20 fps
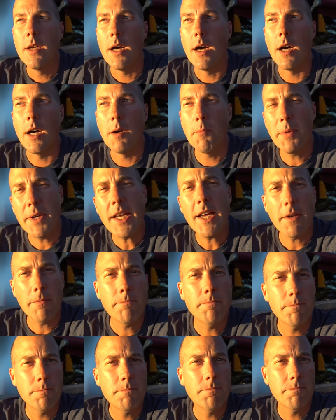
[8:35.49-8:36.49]
But yeah,
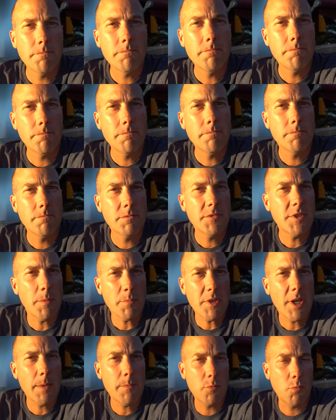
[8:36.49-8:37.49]

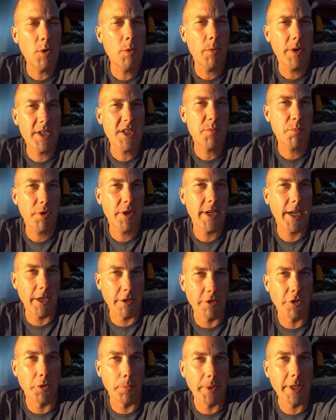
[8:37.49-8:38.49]
sometimes we want to spread out
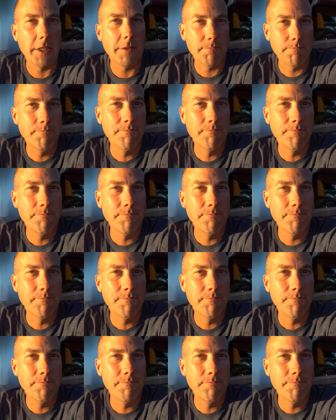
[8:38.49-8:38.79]
a little bit.